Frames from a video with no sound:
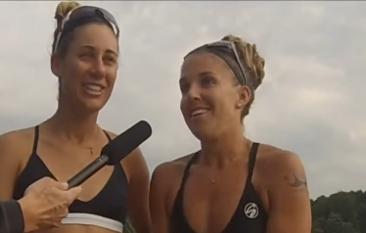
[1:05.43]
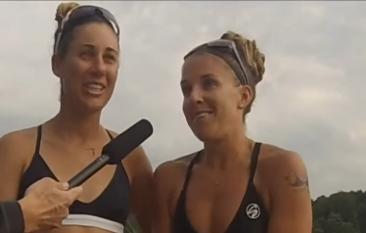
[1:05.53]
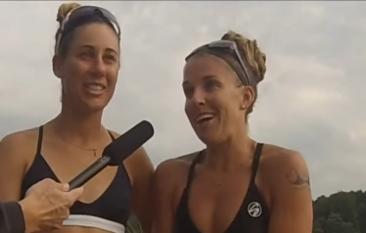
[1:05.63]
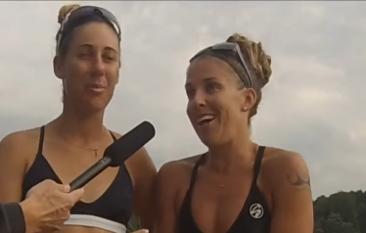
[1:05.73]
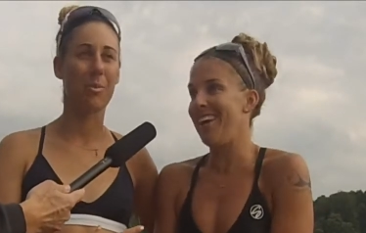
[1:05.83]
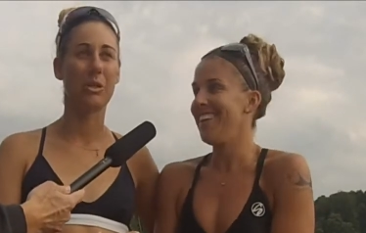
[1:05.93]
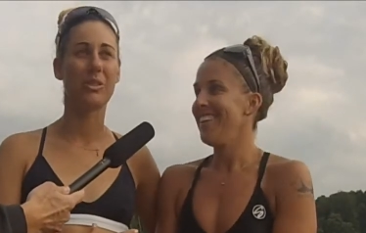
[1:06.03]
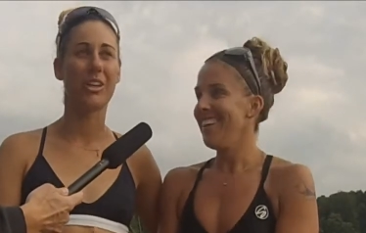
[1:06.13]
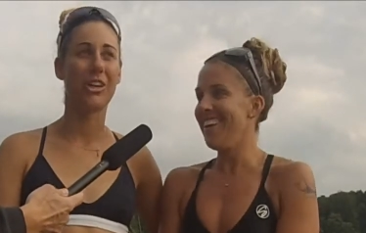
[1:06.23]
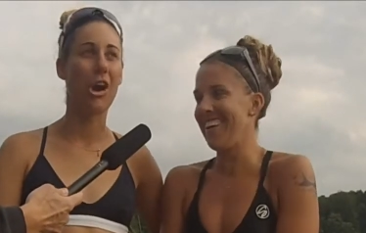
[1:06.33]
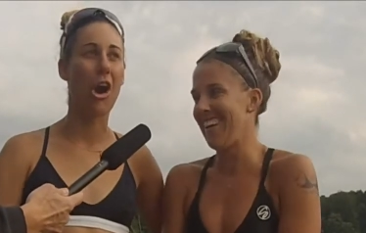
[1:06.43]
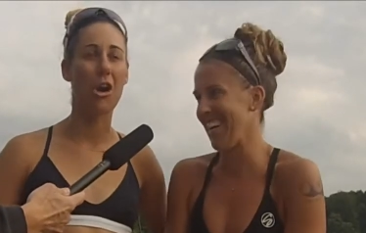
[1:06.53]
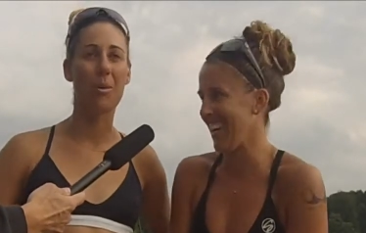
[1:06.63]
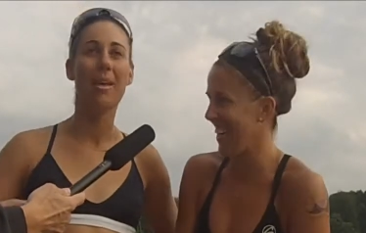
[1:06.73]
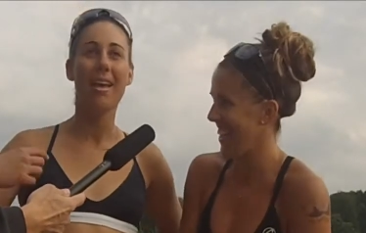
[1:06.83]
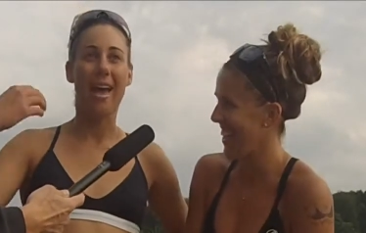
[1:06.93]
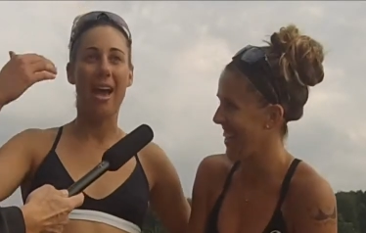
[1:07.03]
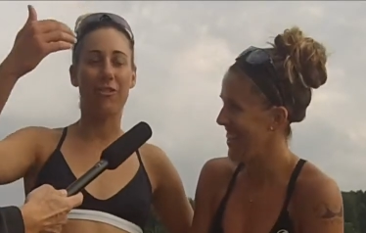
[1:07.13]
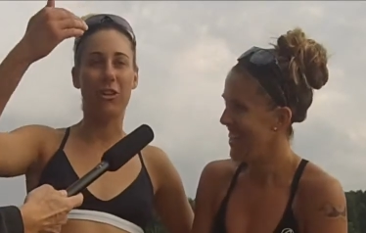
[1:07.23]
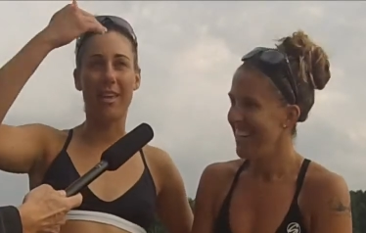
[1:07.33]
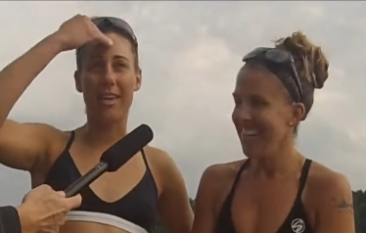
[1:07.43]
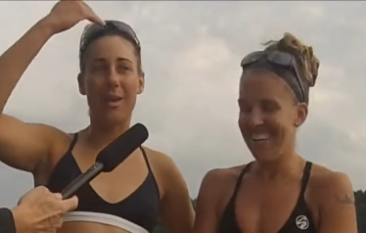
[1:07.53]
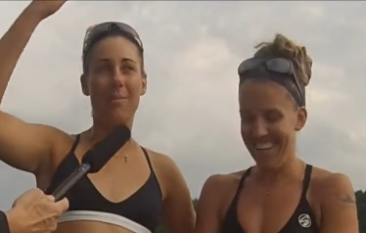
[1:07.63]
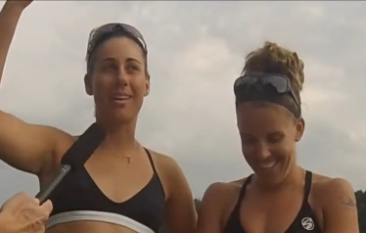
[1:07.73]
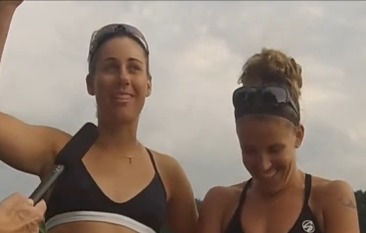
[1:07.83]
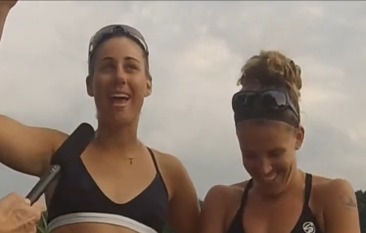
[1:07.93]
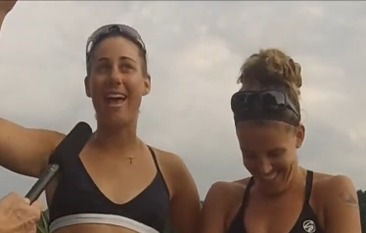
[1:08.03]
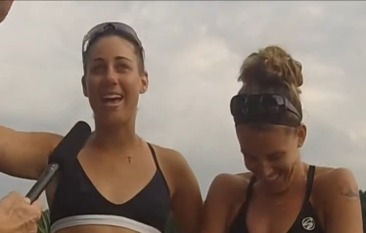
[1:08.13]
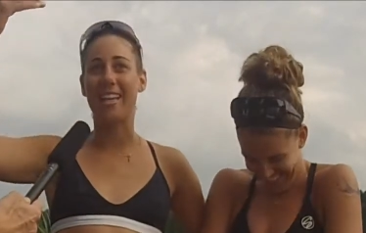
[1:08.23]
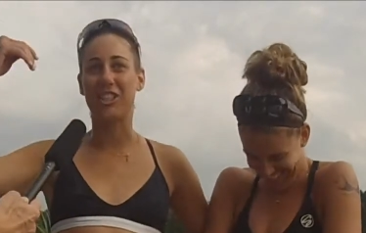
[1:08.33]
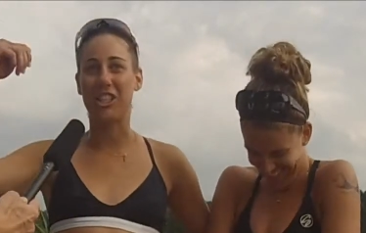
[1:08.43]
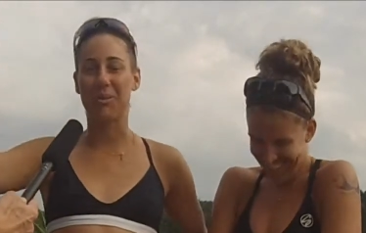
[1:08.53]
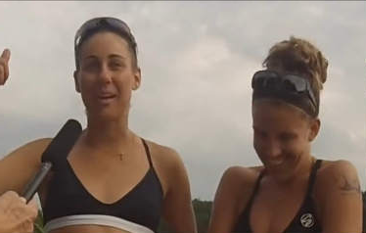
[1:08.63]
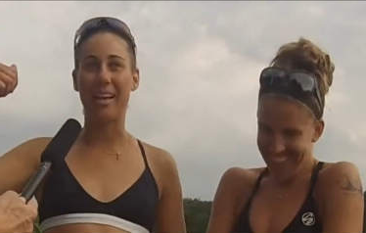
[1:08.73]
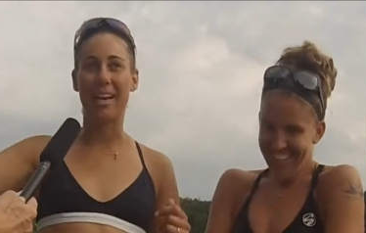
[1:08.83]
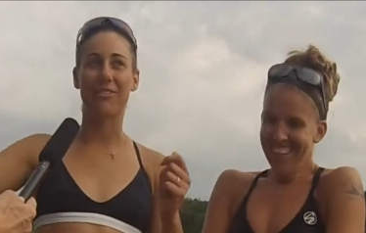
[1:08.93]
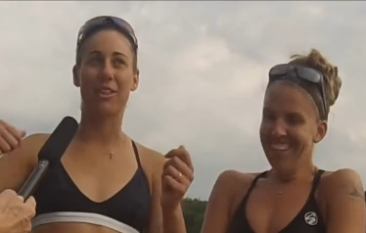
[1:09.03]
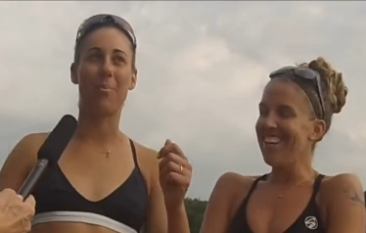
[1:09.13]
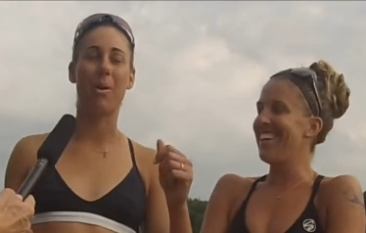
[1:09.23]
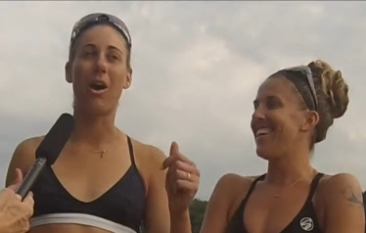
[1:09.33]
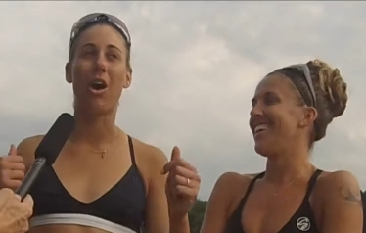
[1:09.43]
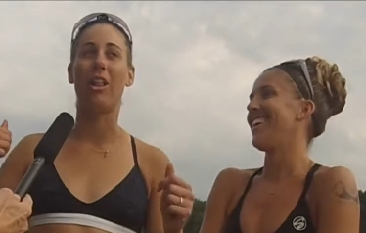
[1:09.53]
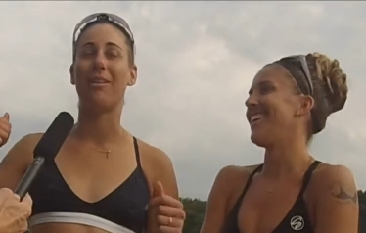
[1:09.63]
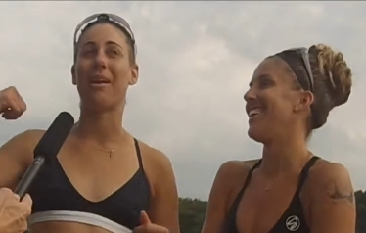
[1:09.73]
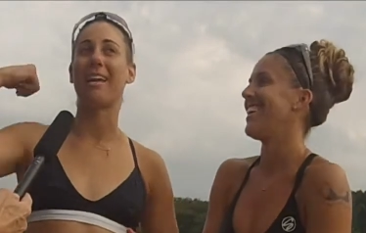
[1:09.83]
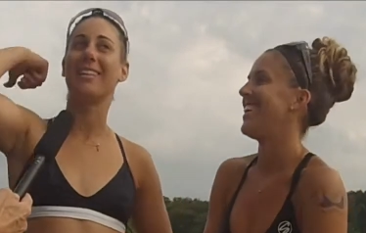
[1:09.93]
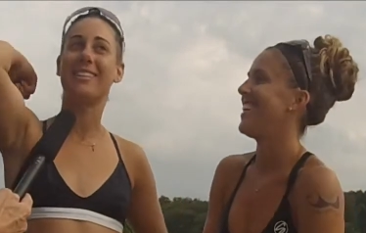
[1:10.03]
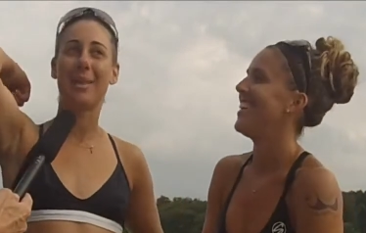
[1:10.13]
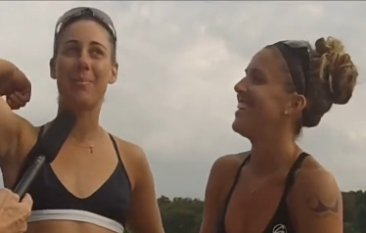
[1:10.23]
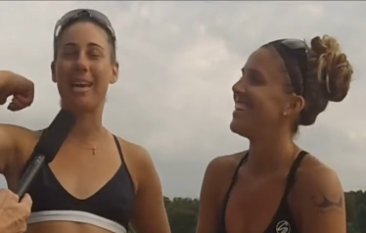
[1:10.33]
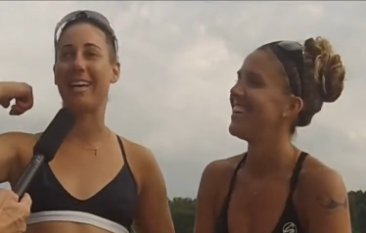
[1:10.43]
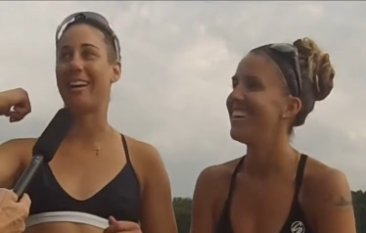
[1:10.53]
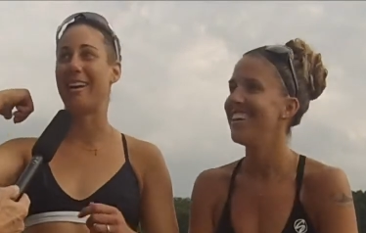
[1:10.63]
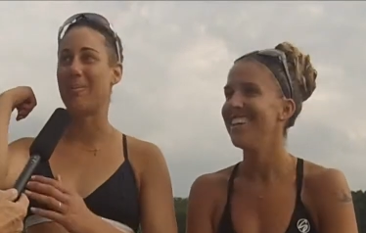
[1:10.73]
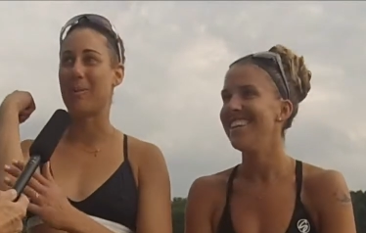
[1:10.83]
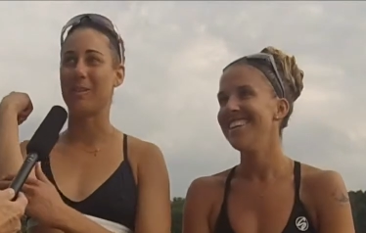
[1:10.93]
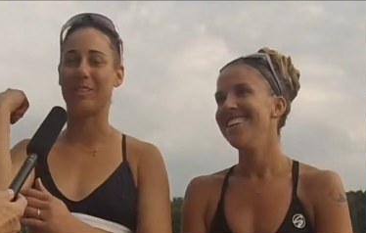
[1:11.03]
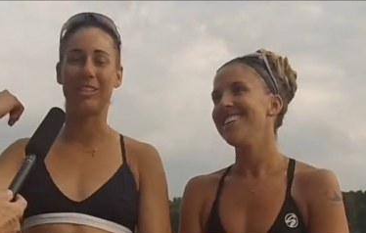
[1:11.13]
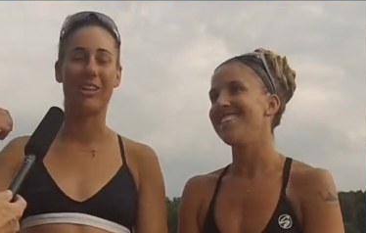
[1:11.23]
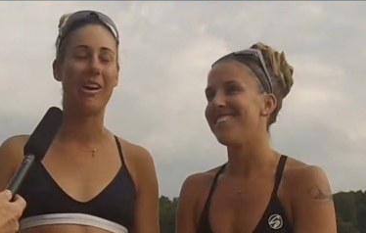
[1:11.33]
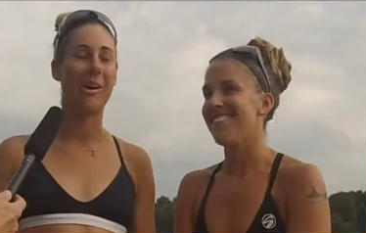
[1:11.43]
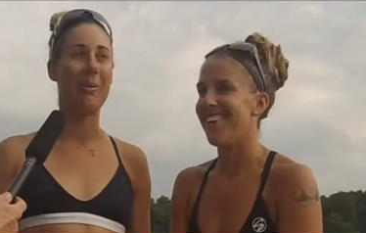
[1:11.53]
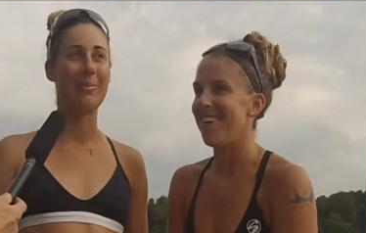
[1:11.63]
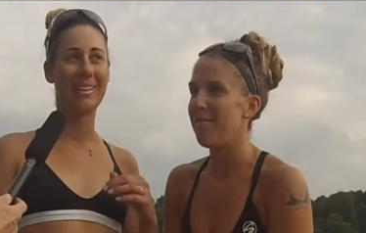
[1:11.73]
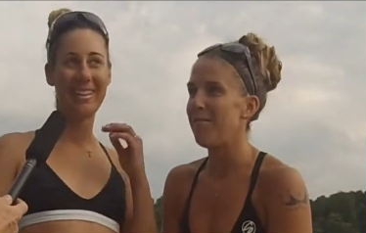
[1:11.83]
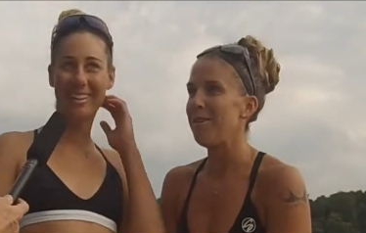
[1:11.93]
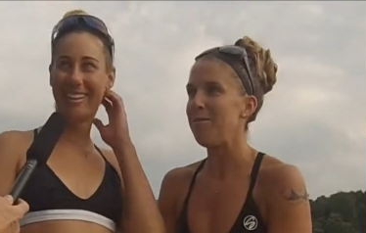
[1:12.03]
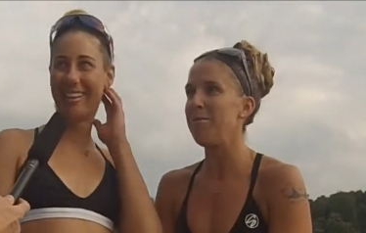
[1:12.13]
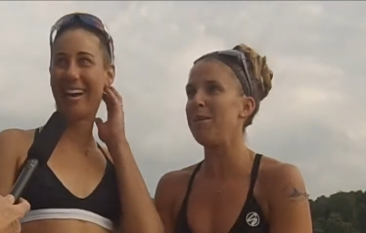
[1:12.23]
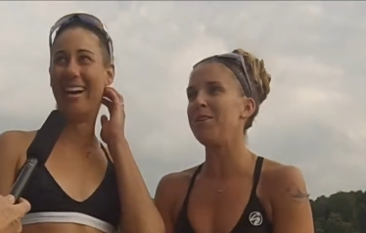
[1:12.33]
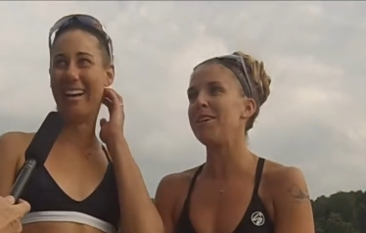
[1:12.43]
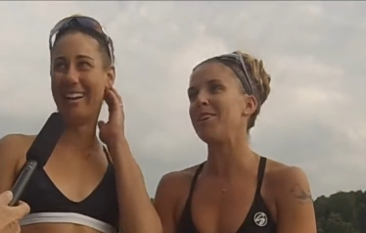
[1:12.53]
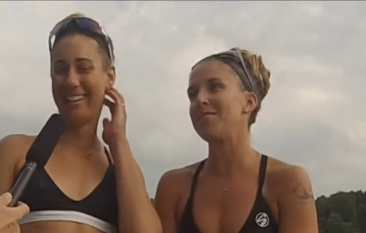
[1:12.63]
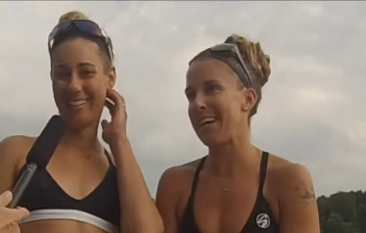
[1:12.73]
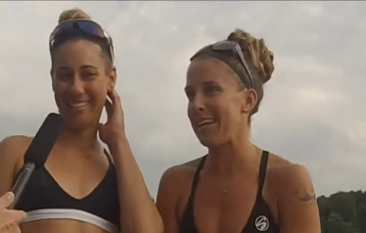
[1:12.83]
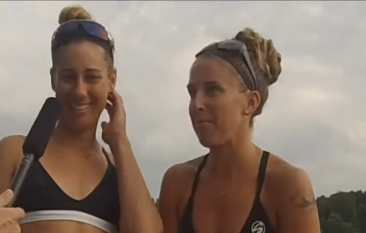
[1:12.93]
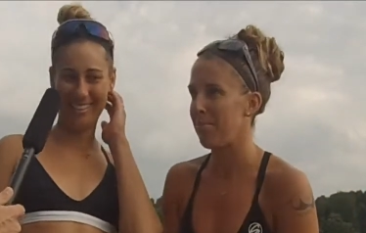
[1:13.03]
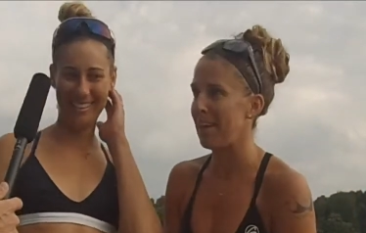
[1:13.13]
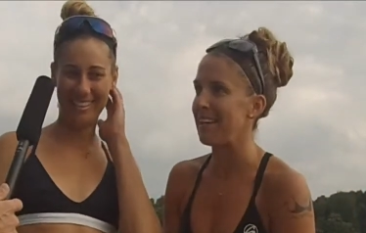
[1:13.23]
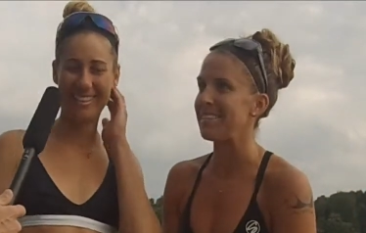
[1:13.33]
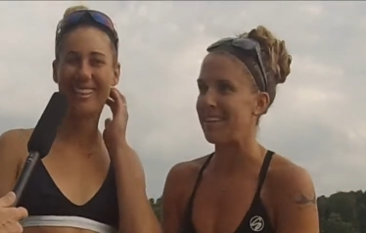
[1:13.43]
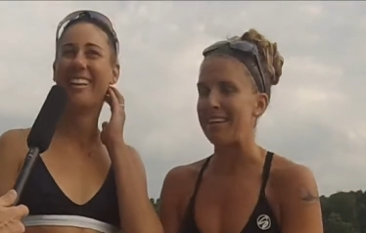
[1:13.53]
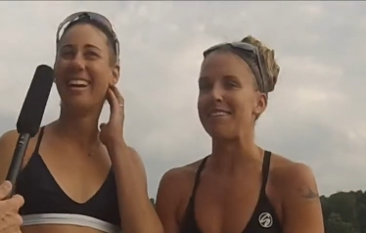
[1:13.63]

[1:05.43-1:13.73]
Speaker 1: she had a bruise on her arm. After they hit me in the head, she ran after the ball and ran into the banner and bruised her arm. We'll be doing those kind of plays to